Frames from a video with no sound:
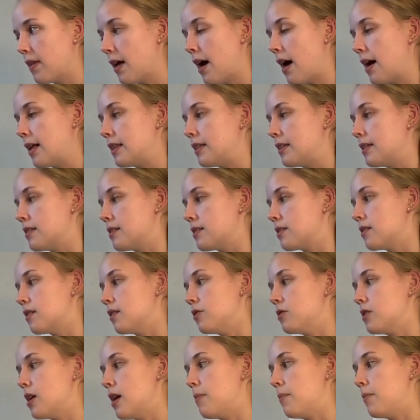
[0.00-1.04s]
at this
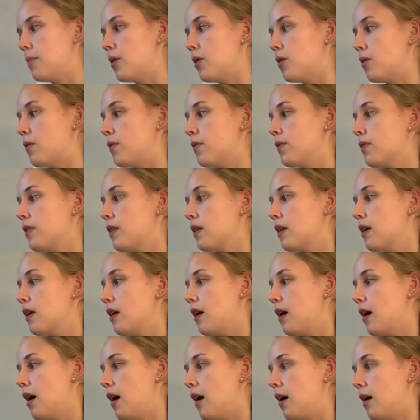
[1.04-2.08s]
slow tempo
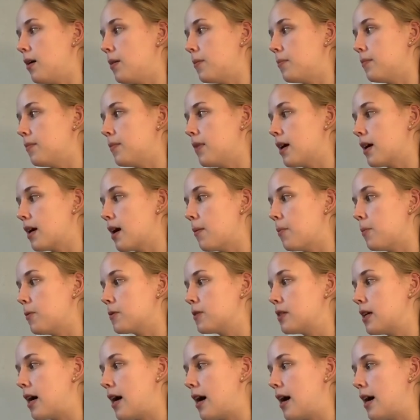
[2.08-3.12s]
a couple
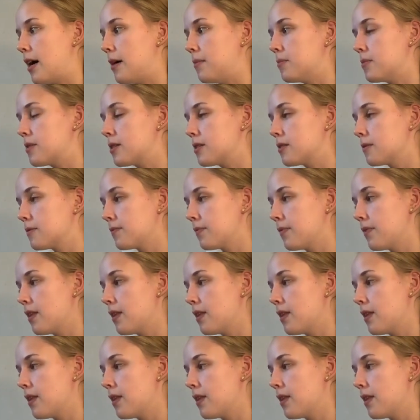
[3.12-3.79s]
times,